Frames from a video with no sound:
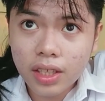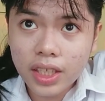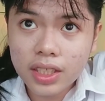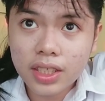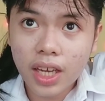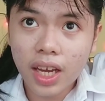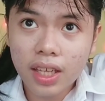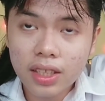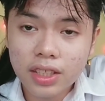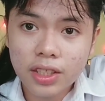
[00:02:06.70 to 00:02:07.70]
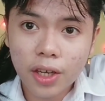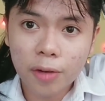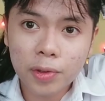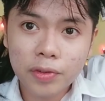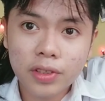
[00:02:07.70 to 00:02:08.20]
like style the
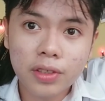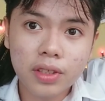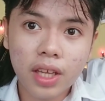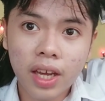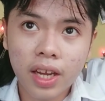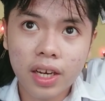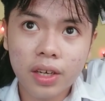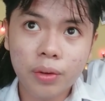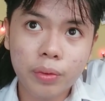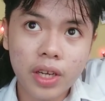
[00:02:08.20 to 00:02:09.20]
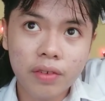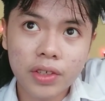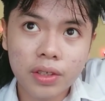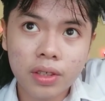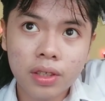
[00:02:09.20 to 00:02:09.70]
top of the hair,
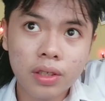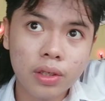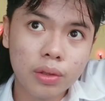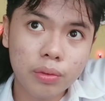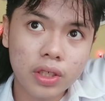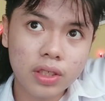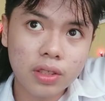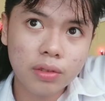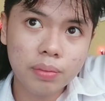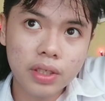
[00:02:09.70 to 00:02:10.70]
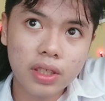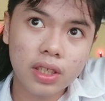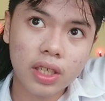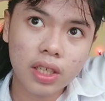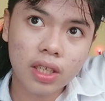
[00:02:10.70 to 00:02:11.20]
whatever you want it to be
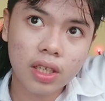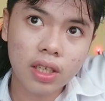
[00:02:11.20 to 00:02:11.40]
like.